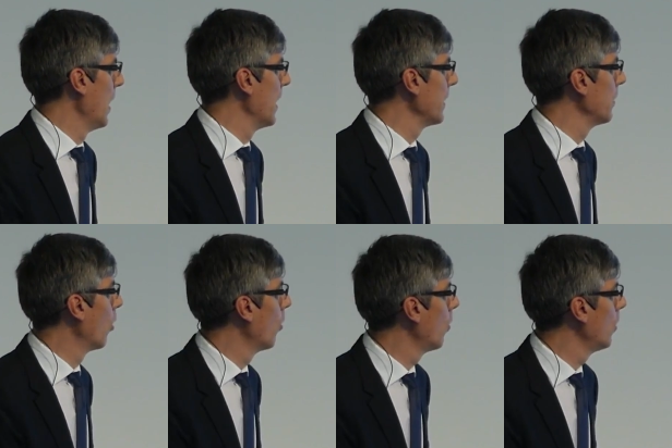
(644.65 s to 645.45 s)
And then
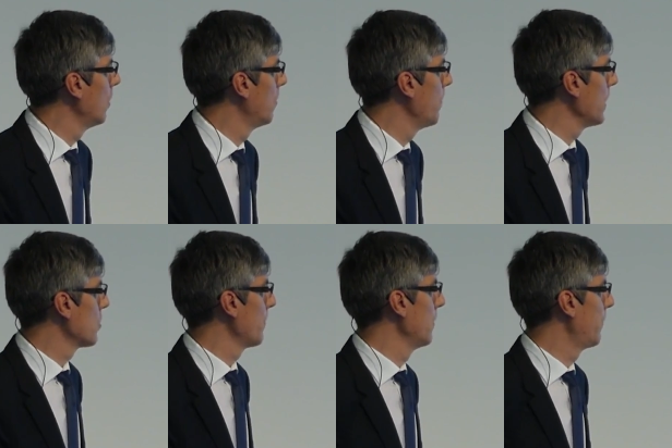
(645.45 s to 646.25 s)
all
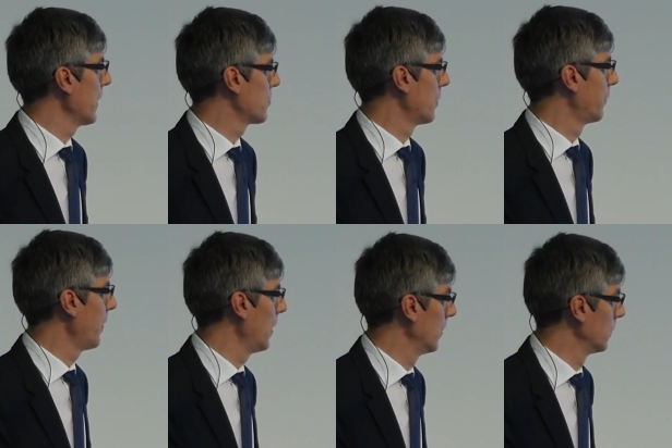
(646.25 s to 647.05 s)
major manufacturers
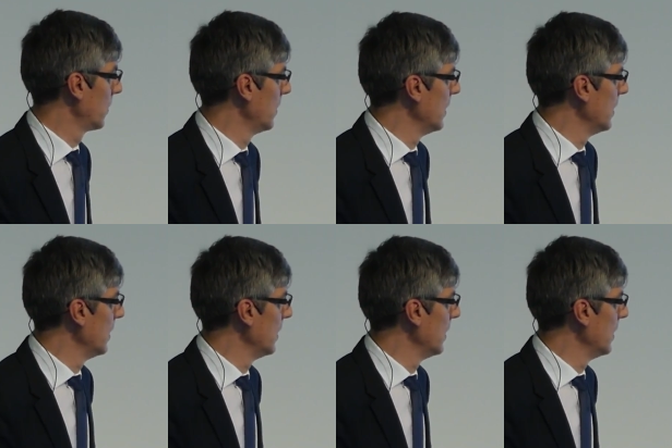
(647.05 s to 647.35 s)
followed.